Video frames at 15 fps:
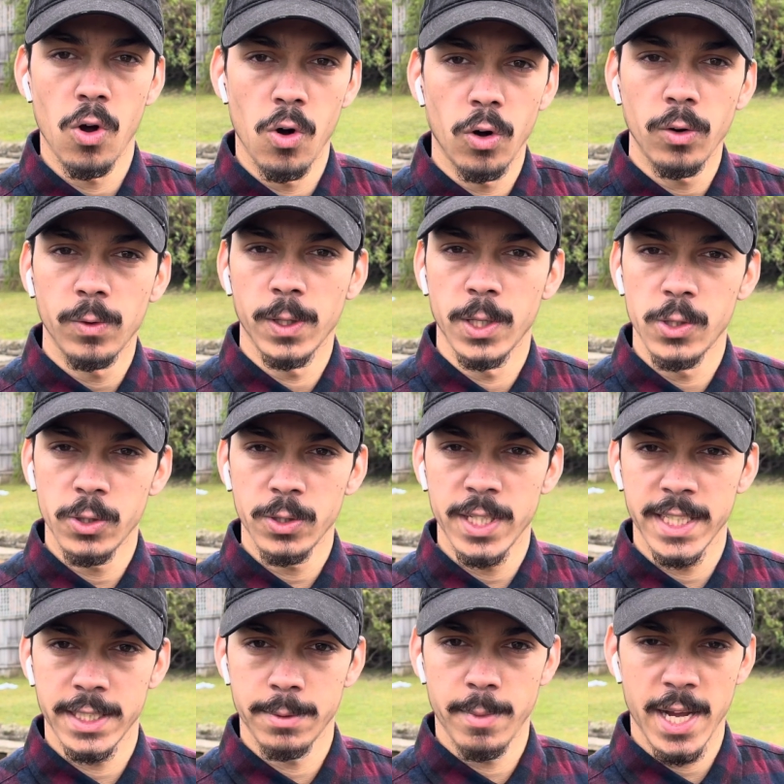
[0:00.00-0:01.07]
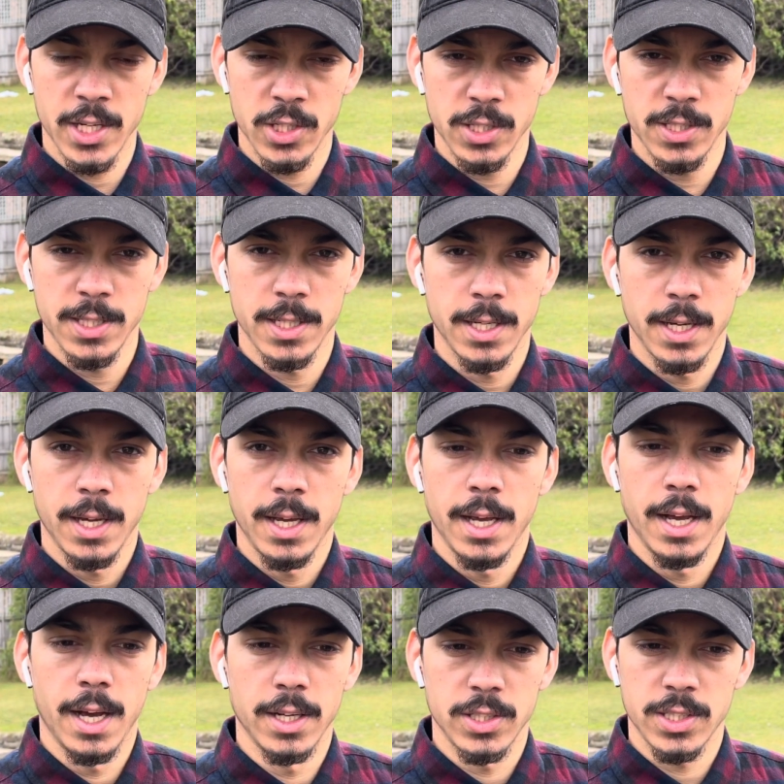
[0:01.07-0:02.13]
on for the two Test matches
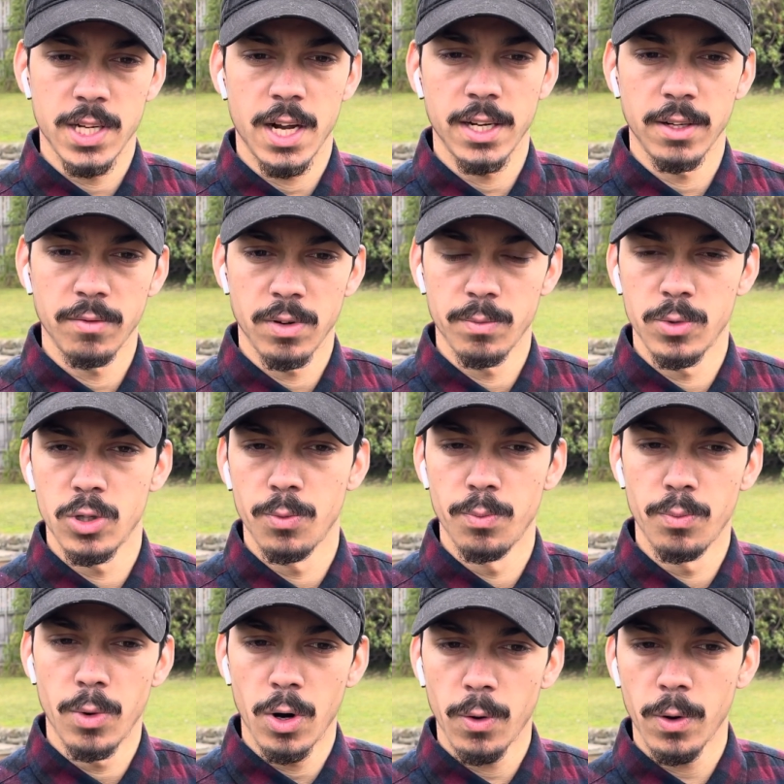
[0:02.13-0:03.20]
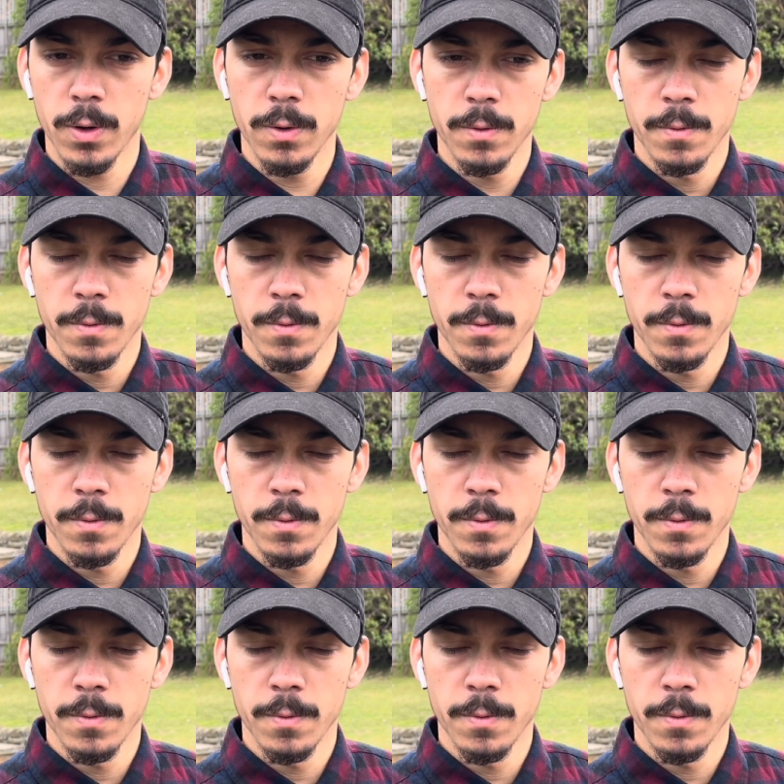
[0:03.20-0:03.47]
starting from tomorrow.